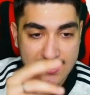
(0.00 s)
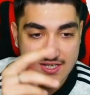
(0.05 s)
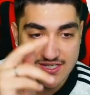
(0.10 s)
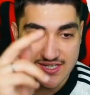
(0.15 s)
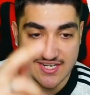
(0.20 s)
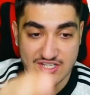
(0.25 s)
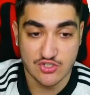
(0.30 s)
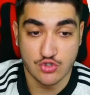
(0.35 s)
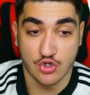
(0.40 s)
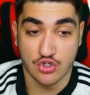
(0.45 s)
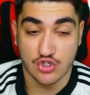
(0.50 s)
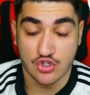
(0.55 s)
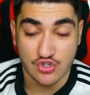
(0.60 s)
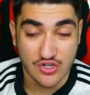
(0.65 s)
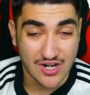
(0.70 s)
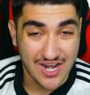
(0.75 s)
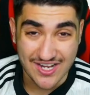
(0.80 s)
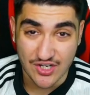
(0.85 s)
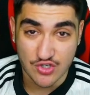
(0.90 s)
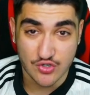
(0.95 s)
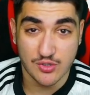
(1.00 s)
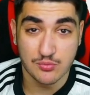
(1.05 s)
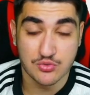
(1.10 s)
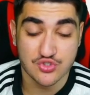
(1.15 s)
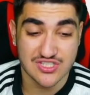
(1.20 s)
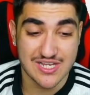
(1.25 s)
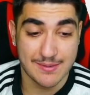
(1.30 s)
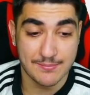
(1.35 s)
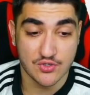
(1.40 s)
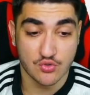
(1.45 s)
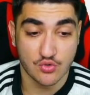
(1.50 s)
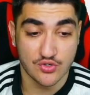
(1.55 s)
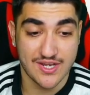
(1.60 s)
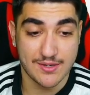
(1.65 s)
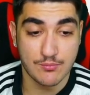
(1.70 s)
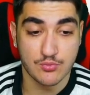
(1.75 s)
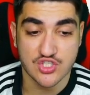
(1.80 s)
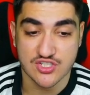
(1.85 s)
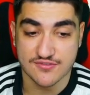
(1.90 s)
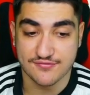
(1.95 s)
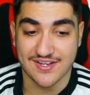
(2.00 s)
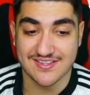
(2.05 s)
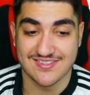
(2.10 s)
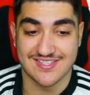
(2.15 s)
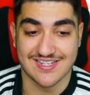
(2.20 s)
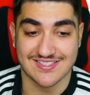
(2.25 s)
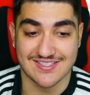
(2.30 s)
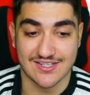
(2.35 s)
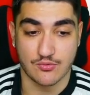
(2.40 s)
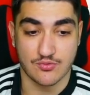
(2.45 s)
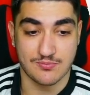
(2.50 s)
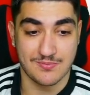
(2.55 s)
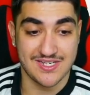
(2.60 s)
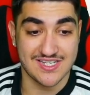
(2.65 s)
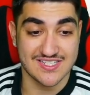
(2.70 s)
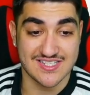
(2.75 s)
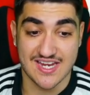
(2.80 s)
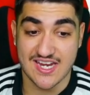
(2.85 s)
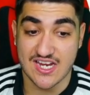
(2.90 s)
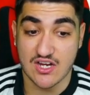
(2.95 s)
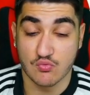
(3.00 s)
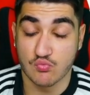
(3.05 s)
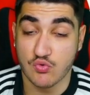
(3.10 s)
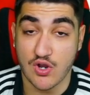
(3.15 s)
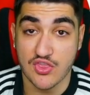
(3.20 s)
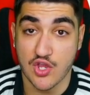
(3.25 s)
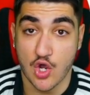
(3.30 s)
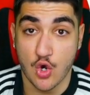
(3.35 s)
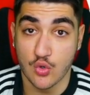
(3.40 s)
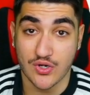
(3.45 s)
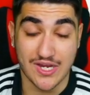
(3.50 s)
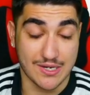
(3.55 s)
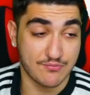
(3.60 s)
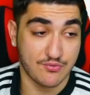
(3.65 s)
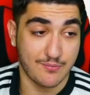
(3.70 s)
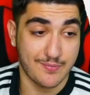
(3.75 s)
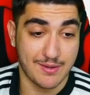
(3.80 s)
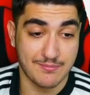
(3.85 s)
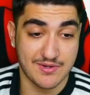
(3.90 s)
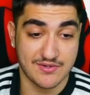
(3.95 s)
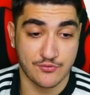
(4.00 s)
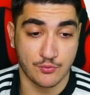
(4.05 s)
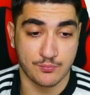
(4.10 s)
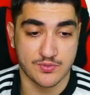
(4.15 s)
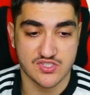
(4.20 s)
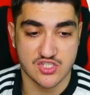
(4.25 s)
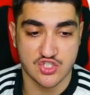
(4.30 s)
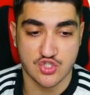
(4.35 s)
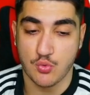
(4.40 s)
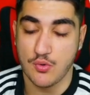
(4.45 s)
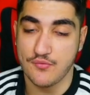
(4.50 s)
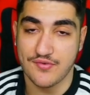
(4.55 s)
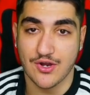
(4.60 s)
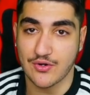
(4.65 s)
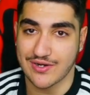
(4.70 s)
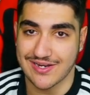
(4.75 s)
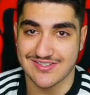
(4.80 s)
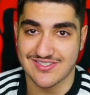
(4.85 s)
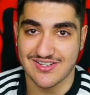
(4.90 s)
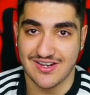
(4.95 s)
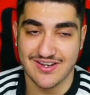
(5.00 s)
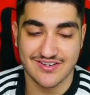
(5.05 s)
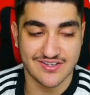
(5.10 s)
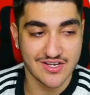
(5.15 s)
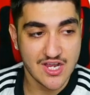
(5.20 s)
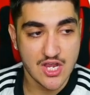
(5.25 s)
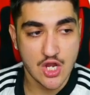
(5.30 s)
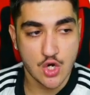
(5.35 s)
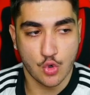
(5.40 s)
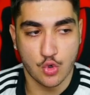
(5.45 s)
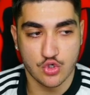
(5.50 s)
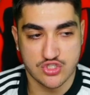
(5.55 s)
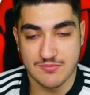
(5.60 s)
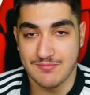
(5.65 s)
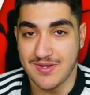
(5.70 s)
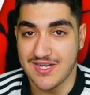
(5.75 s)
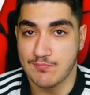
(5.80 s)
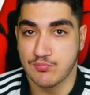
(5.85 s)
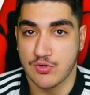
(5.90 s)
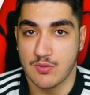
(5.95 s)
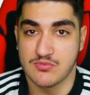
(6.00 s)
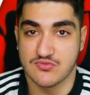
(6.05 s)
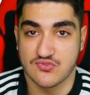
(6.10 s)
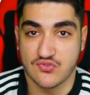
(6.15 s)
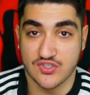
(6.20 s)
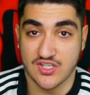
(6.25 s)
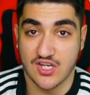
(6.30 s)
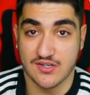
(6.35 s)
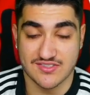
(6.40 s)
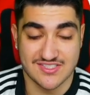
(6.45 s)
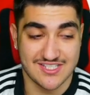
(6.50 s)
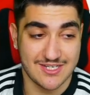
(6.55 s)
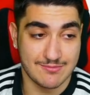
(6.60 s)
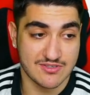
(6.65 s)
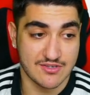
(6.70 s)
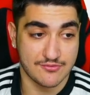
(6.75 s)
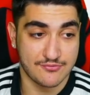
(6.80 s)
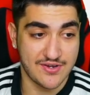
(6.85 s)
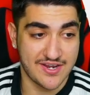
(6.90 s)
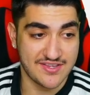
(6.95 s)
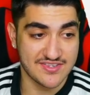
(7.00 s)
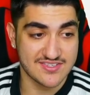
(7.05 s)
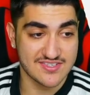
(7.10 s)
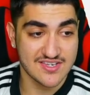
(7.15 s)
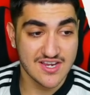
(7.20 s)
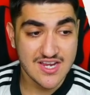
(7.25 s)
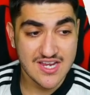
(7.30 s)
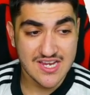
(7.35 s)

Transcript: He's got incredible stamina on him, which is fantastic, meaning that he can run the whole game from that midfield position without getting tired, causing many problems for the other team's defense.